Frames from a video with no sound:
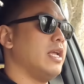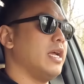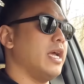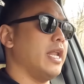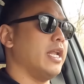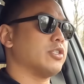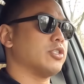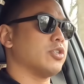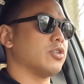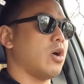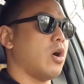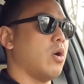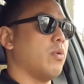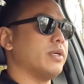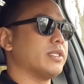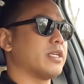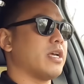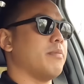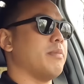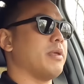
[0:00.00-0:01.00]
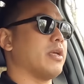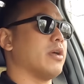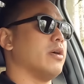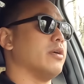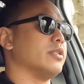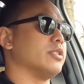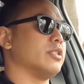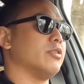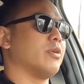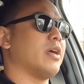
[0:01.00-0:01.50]
and it's just always coming
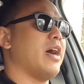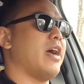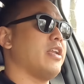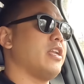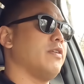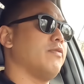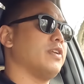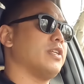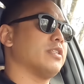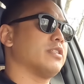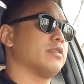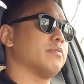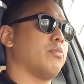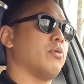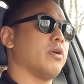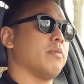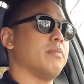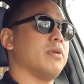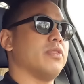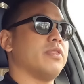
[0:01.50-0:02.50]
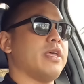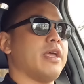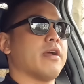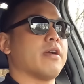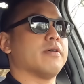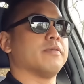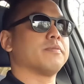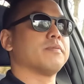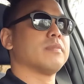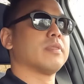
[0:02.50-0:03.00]
on. So kind of a disappointment
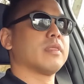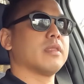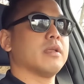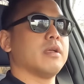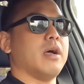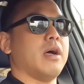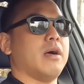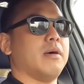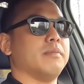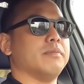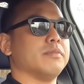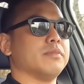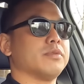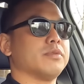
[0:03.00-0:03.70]
there. Um,